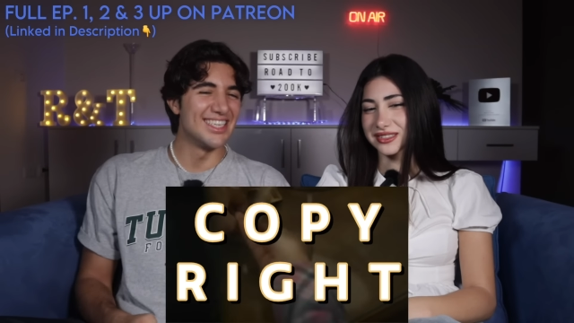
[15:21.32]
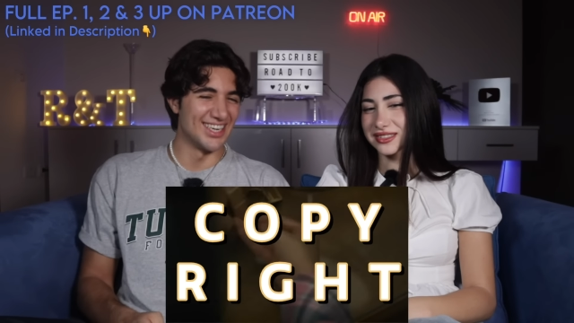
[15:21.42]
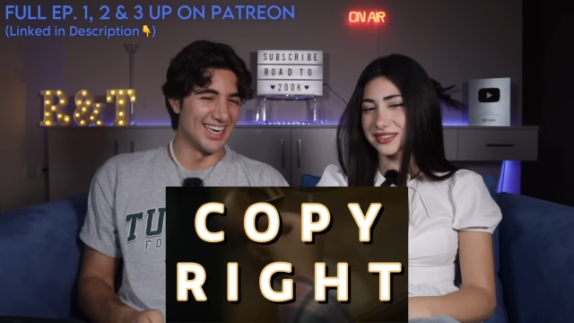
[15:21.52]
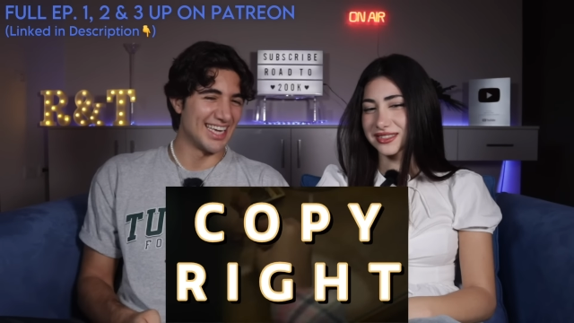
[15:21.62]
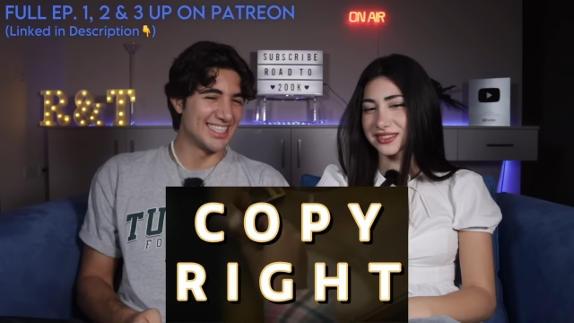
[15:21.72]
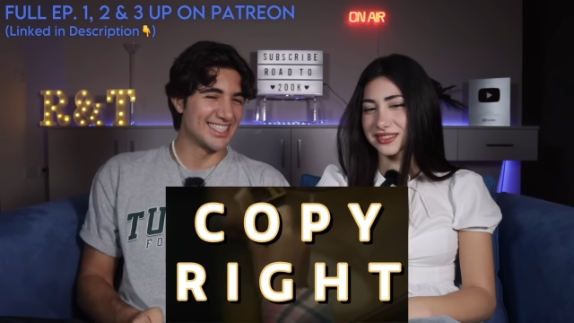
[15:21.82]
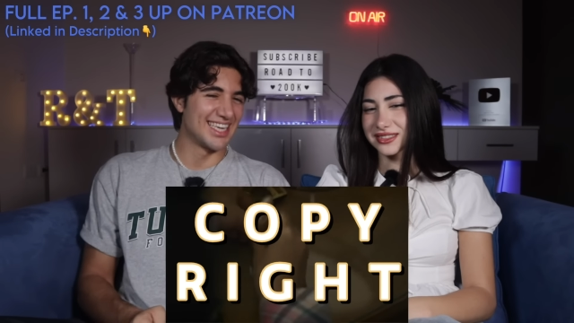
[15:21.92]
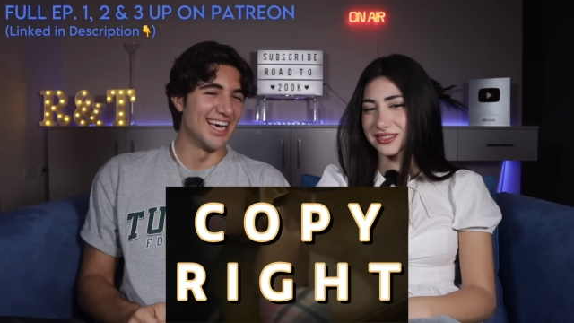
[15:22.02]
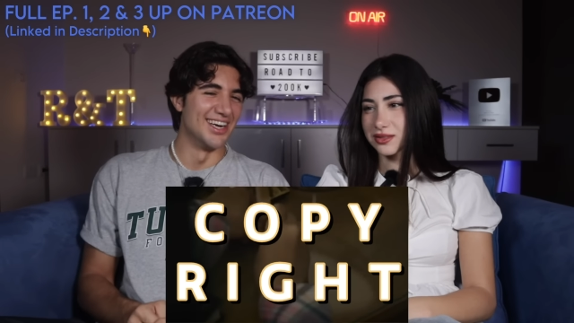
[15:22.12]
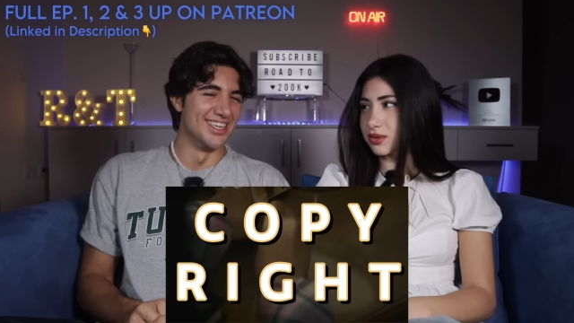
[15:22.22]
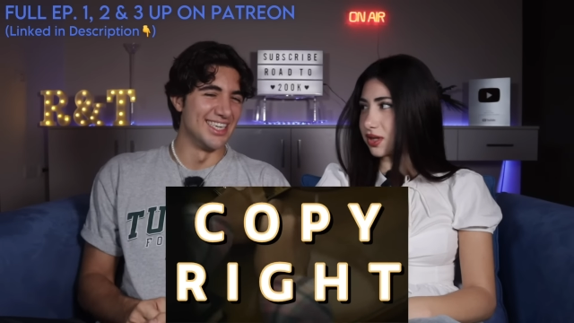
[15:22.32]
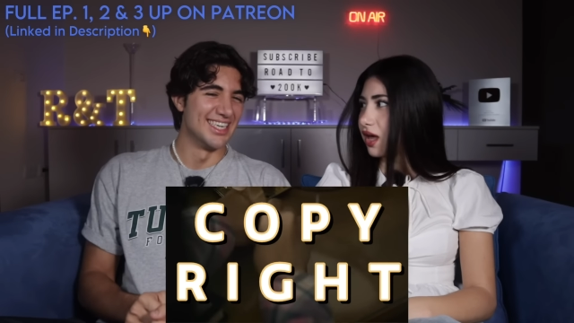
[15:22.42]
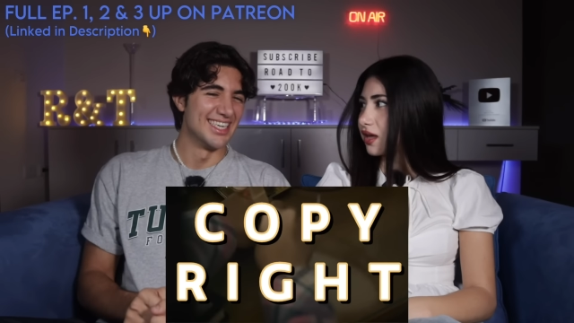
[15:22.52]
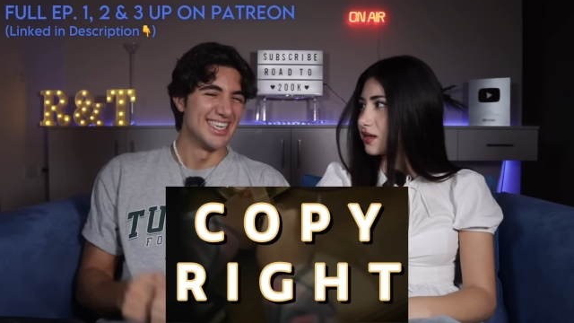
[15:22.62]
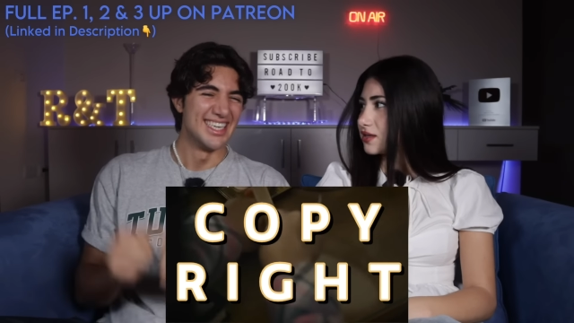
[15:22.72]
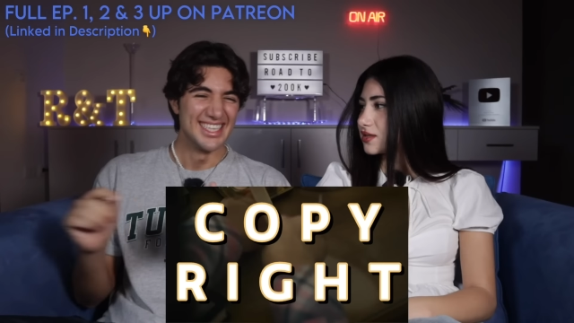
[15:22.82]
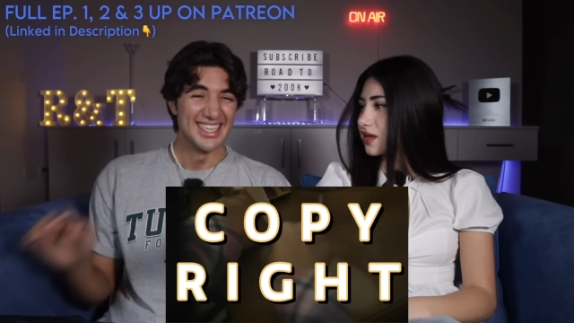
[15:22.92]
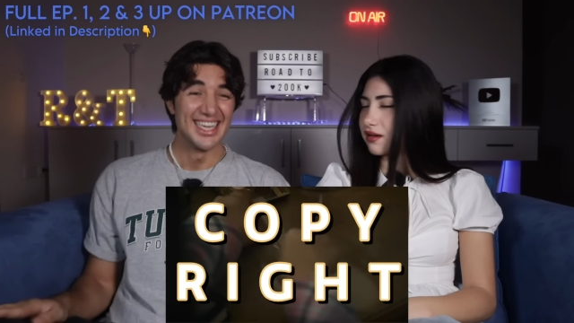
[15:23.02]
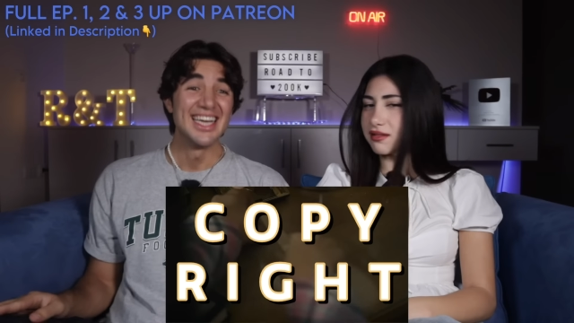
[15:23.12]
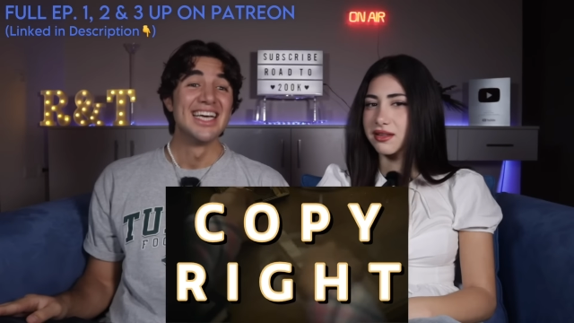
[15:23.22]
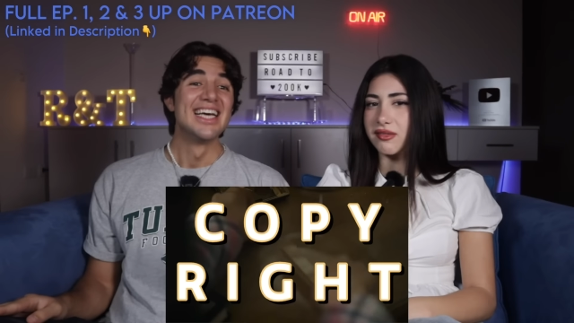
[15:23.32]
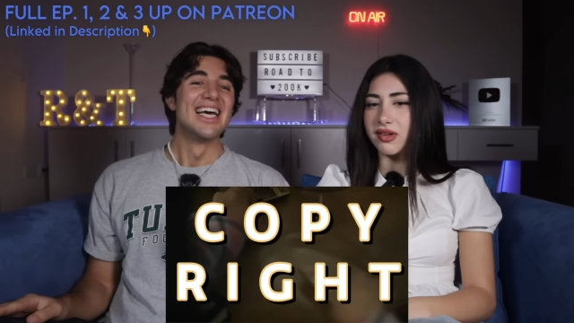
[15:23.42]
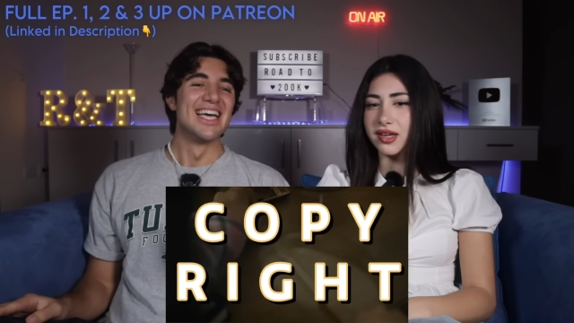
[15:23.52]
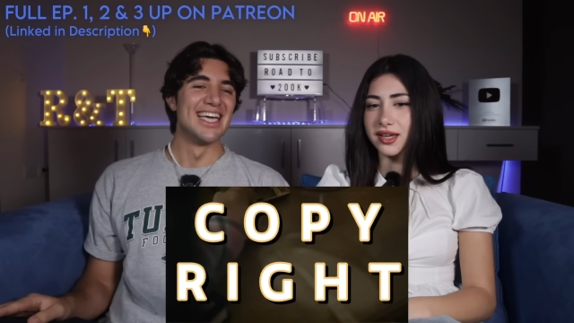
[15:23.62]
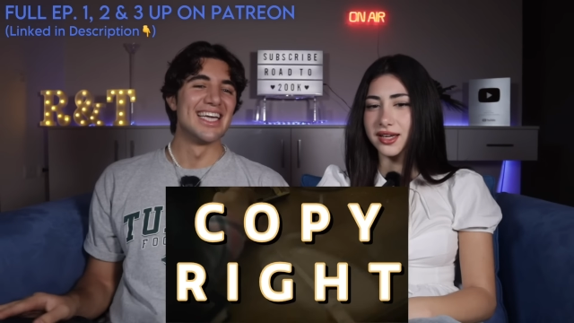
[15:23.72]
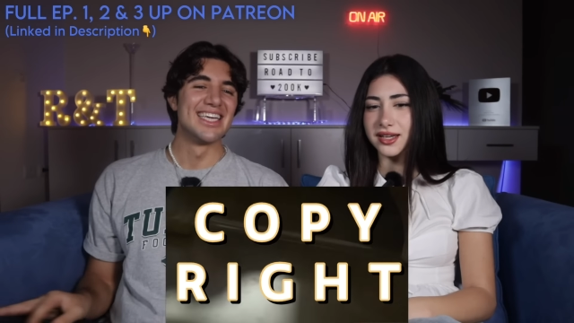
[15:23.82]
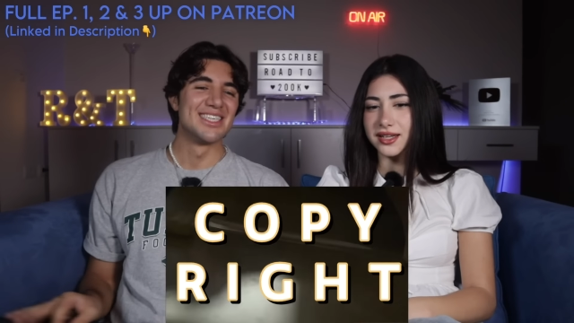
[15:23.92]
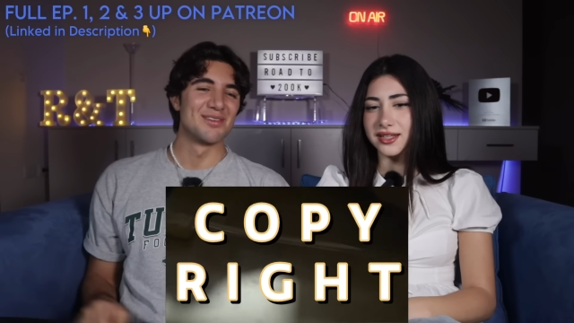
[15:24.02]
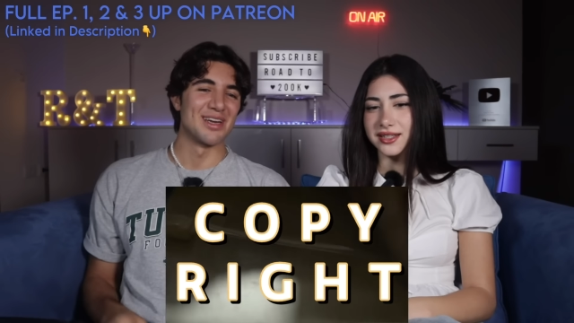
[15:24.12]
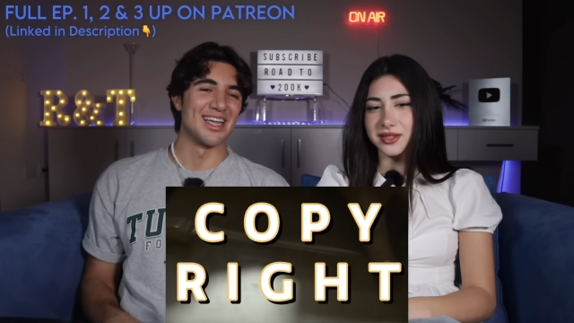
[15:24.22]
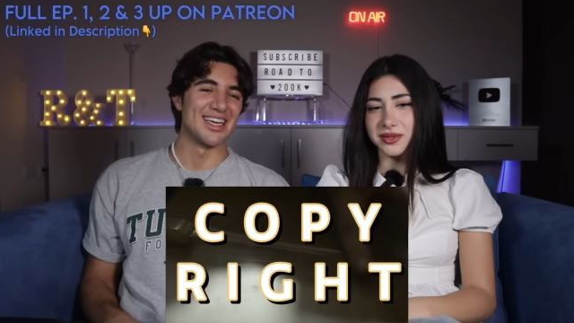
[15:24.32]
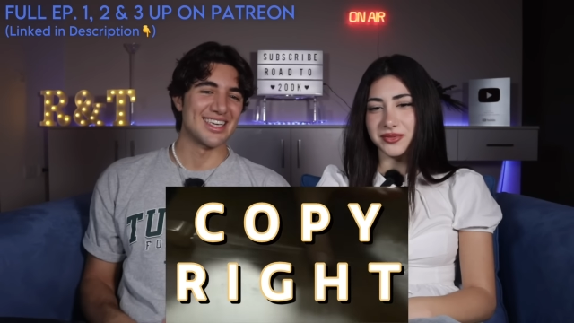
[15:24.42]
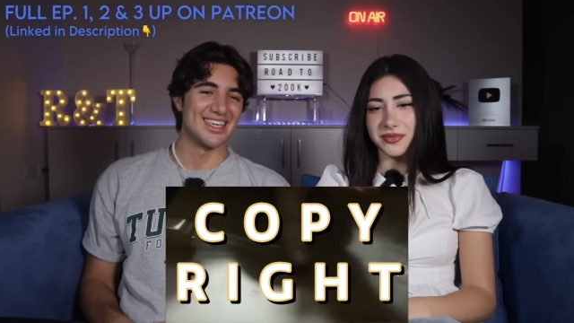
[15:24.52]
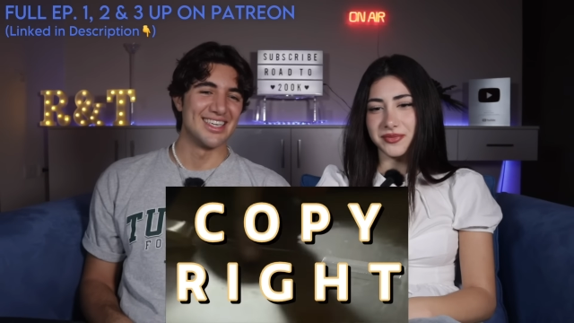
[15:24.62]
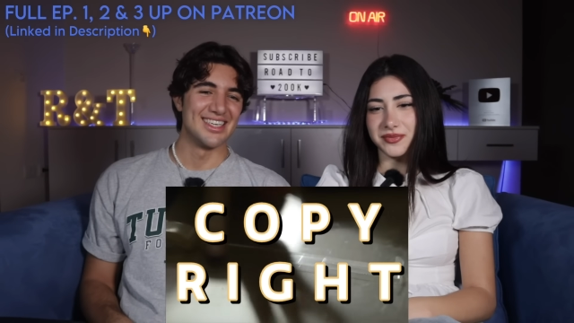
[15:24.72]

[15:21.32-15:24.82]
Speaker 1: You're like scary. Yeah, it is scary. it is, but like.